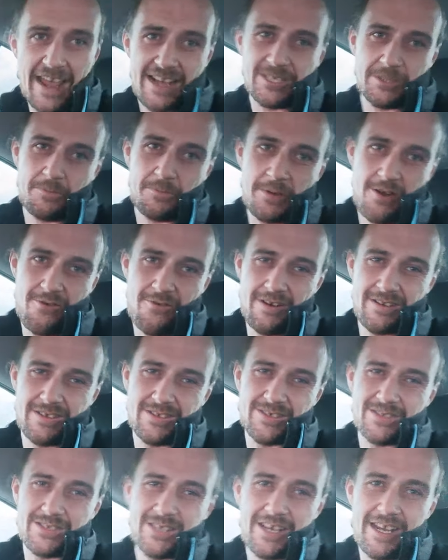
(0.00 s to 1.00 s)

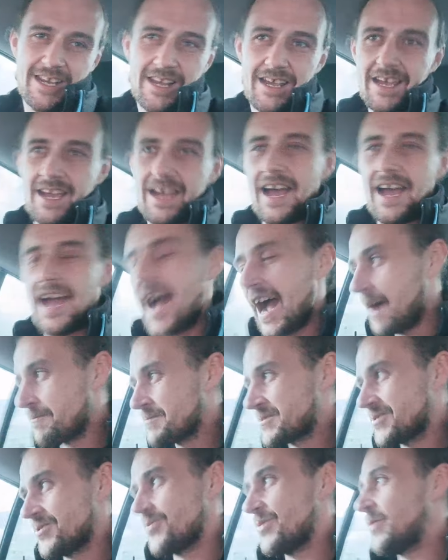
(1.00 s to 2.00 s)
experience that day.
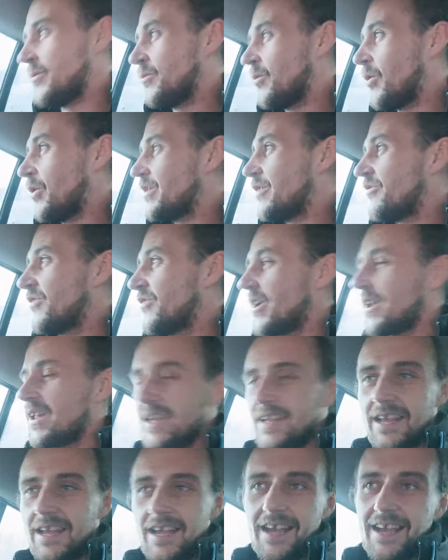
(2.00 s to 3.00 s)
Absolutely wonderful.
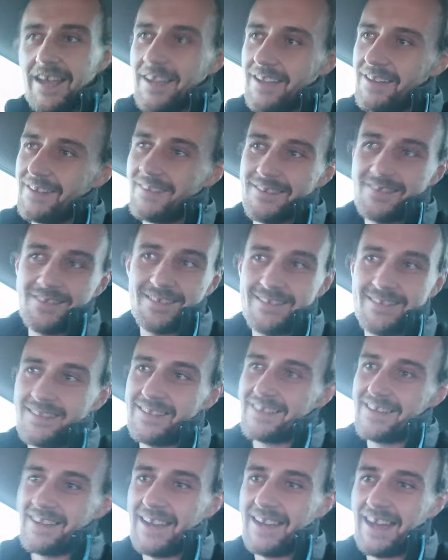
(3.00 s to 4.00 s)
And
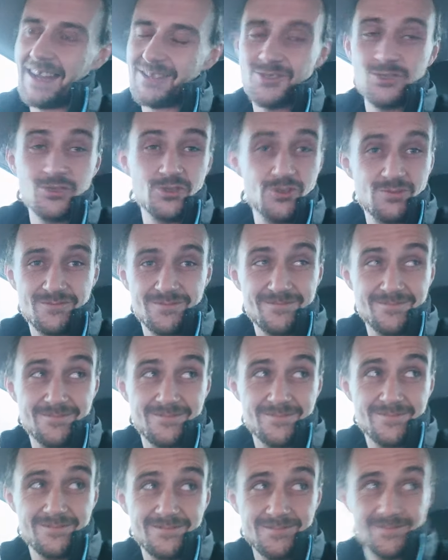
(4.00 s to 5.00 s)
directions to Festa
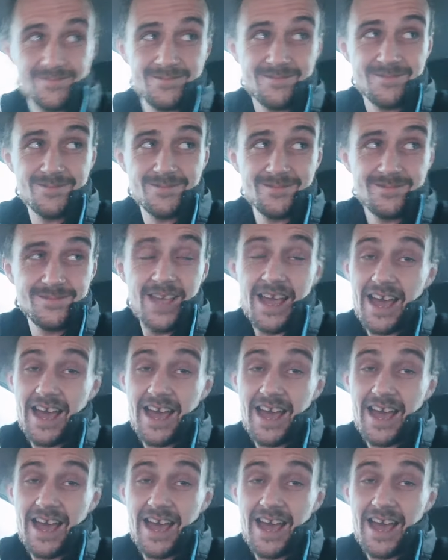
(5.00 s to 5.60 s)
Care Stadium.